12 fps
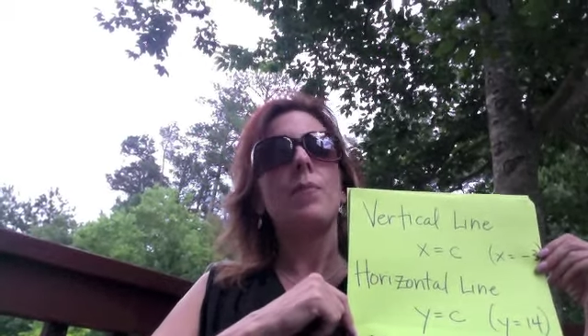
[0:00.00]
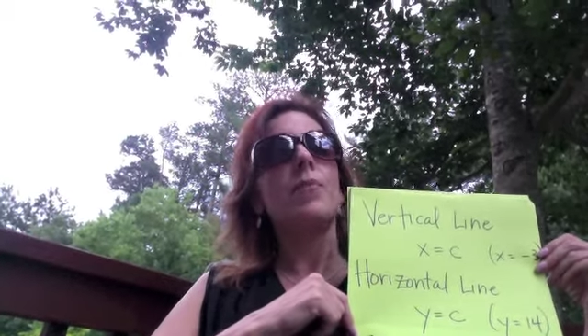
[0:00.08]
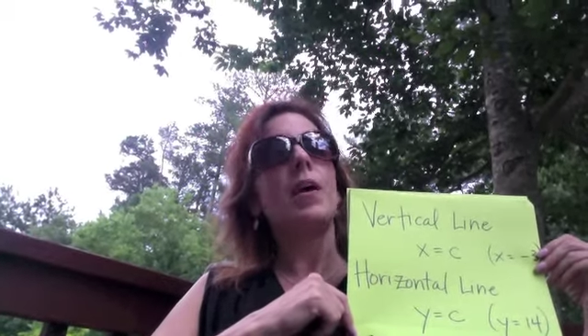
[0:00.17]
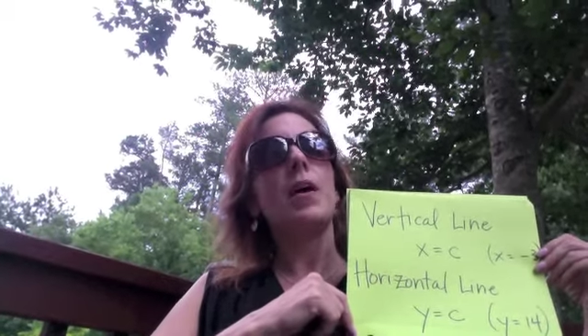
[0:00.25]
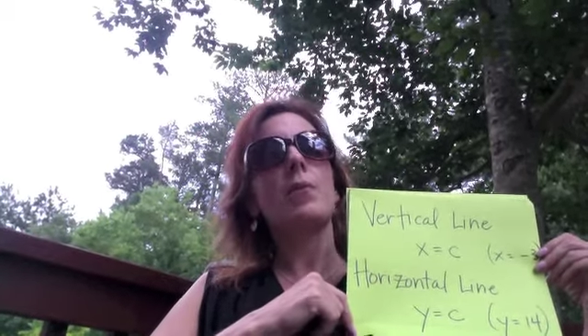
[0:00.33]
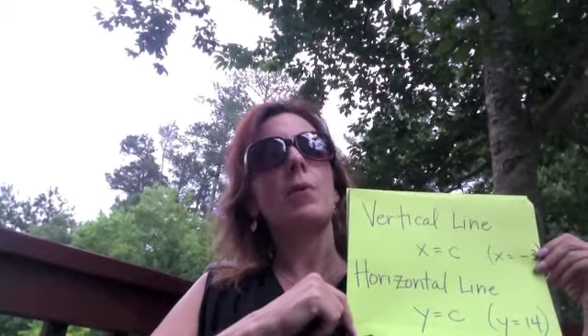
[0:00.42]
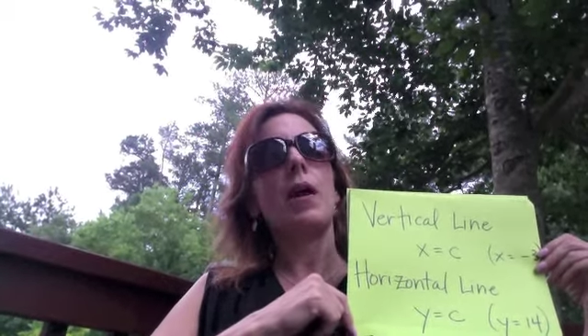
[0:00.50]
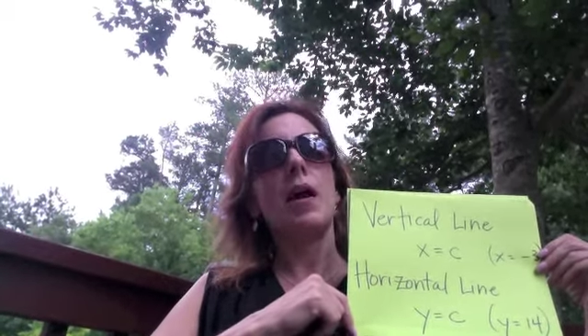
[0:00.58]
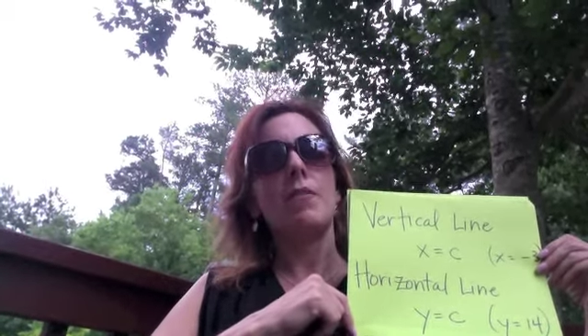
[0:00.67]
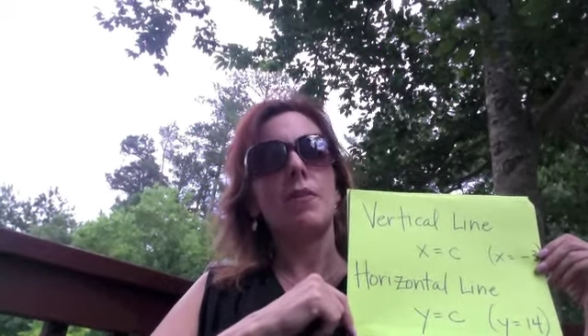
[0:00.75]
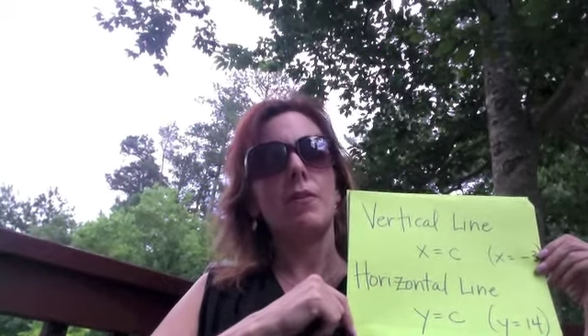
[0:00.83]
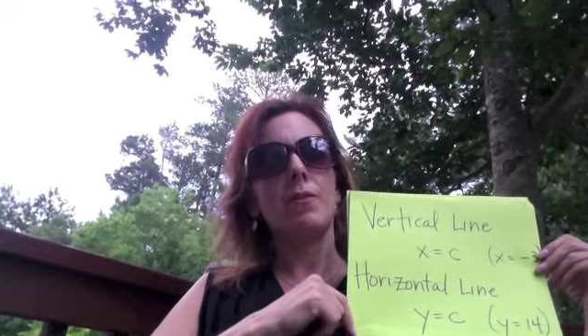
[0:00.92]
then we
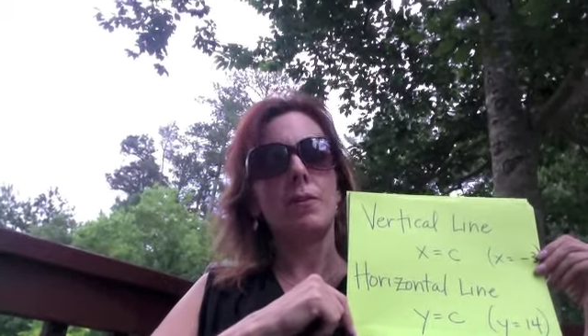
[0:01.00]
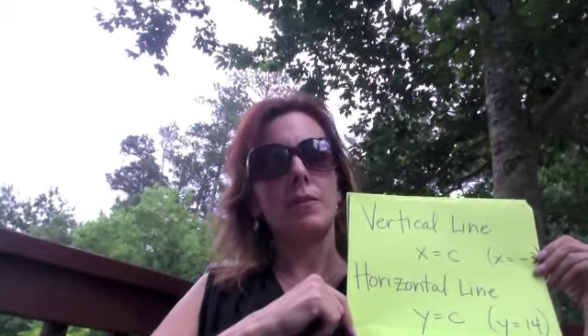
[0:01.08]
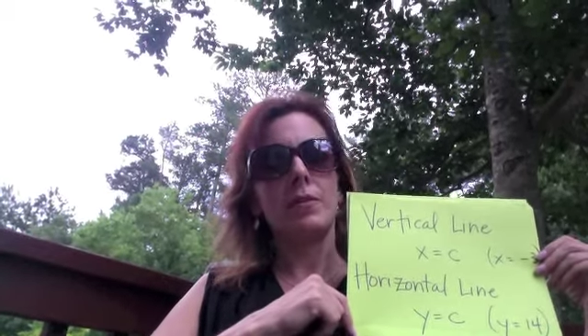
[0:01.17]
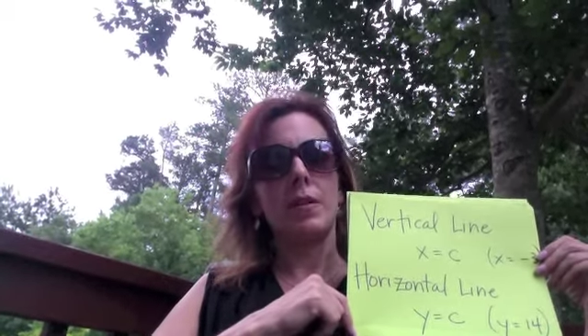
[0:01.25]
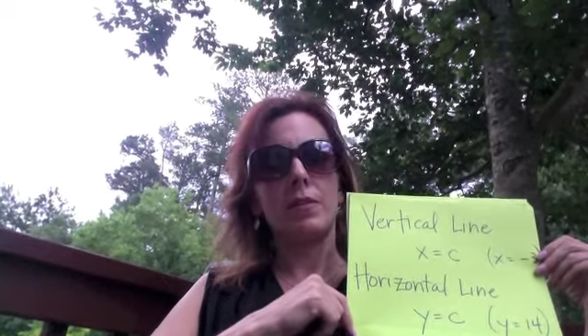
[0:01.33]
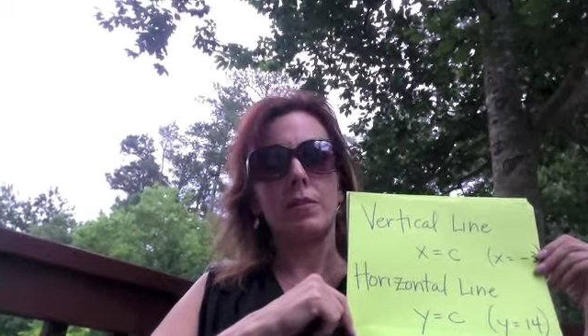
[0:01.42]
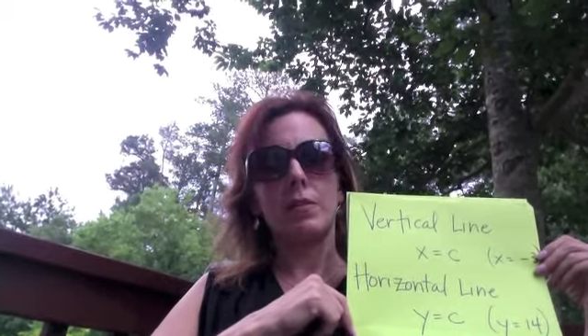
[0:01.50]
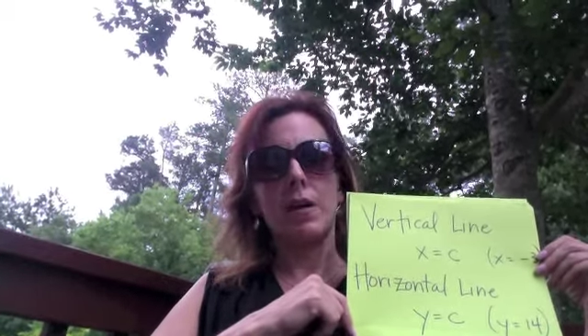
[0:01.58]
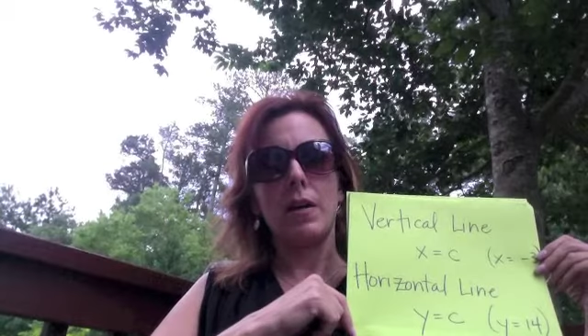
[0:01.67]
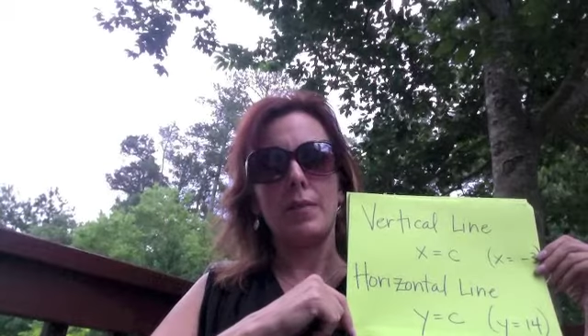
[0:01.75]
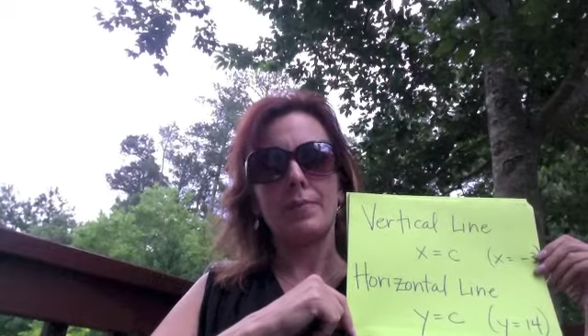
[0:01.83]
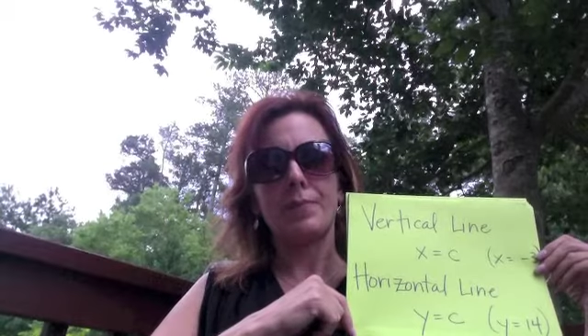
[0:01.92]
have a horizontal
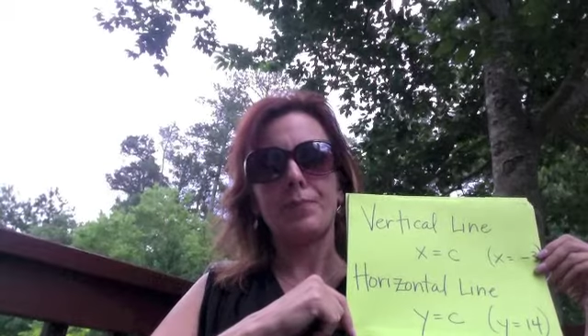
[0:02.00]
line.